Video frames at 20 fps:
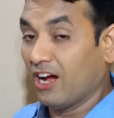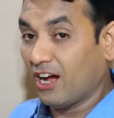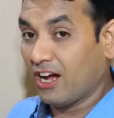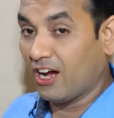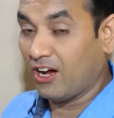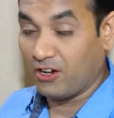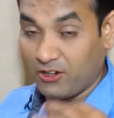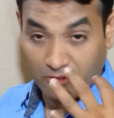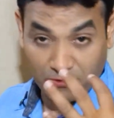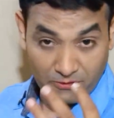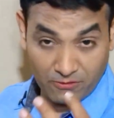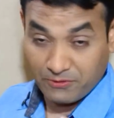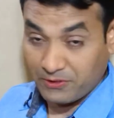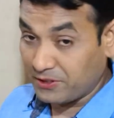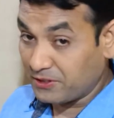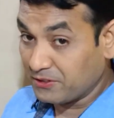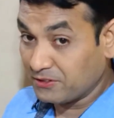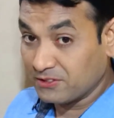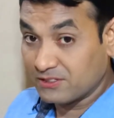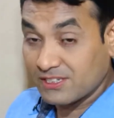How
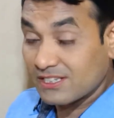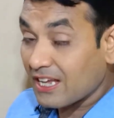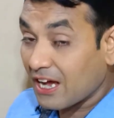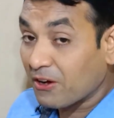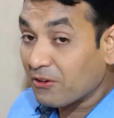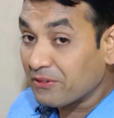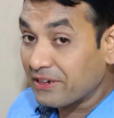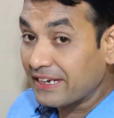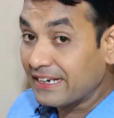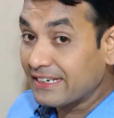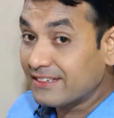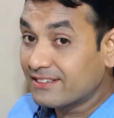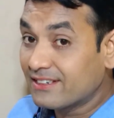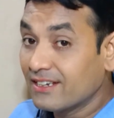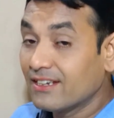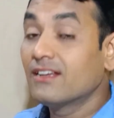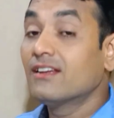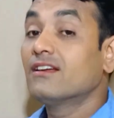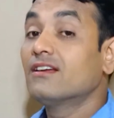would you sound it?